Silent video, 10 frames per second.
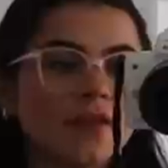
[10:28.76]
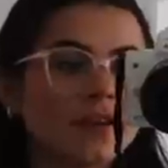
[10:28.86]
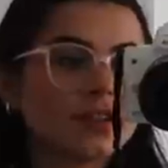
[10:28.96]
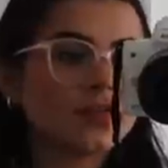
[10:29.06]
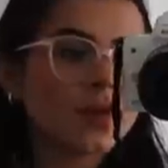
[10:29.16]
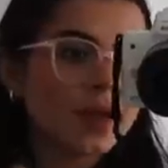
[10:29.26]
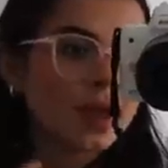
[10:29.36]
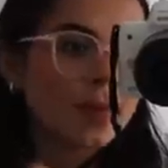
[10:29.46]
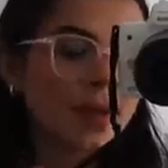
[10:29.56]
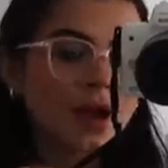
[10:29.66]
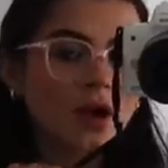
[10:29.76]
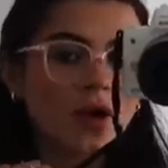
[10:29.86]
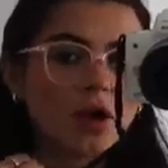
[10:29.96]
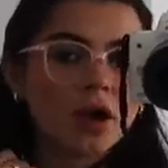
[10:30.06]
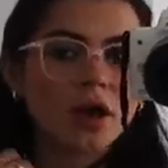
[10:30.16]
I finished filming my
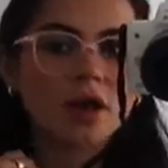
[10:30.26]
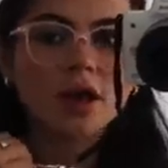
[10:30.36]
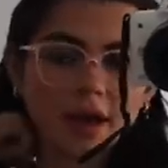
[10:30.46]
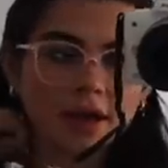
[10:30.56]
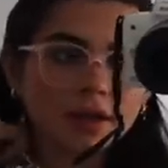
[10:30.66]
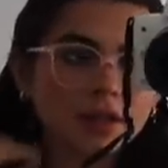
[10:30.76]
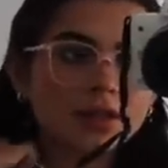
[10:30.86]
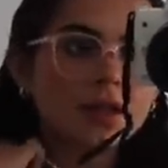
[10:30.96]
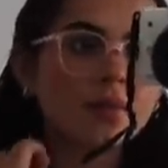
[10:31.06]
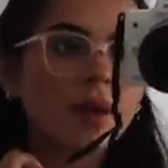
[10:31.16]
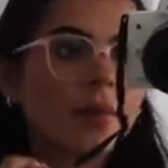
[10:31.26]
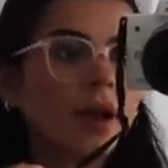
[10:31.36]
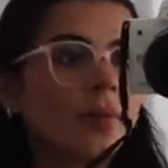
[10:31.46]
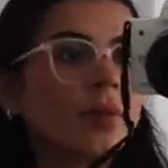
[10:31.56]
haul and cleaned up my